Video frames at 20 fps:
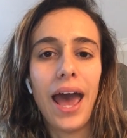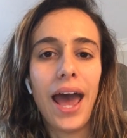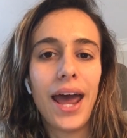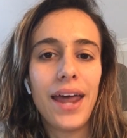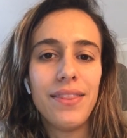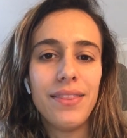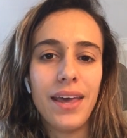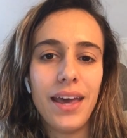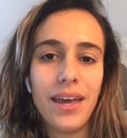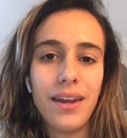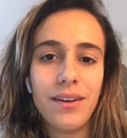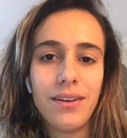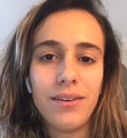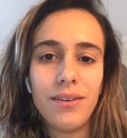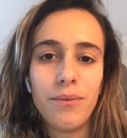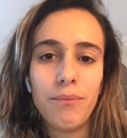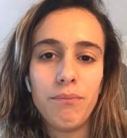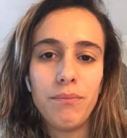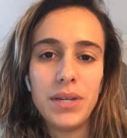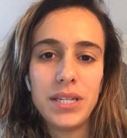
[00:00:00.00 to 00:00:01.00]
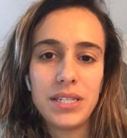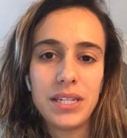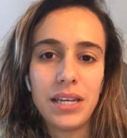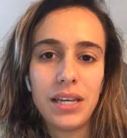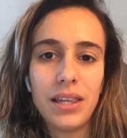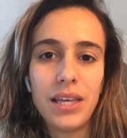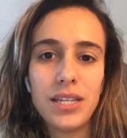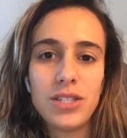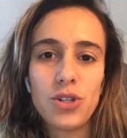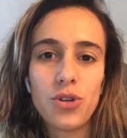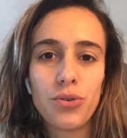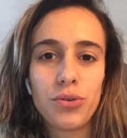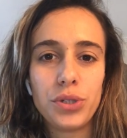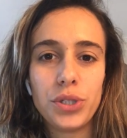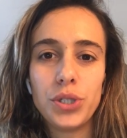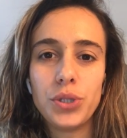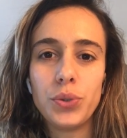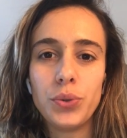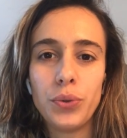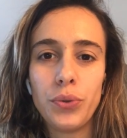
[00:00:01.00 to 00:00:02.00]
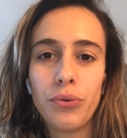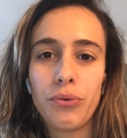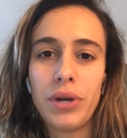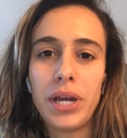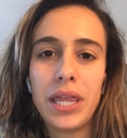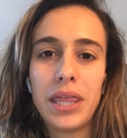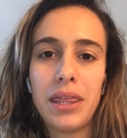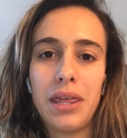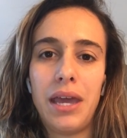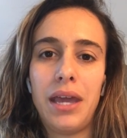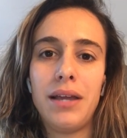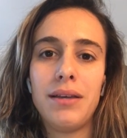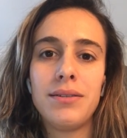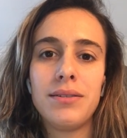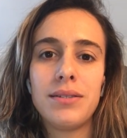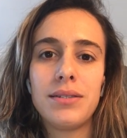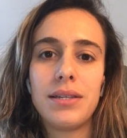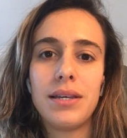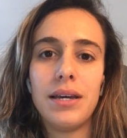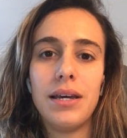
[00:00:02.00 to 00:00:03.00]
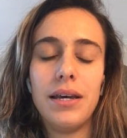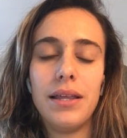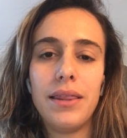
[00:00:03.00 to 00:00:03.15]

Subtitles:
and then missing these crucial 3 things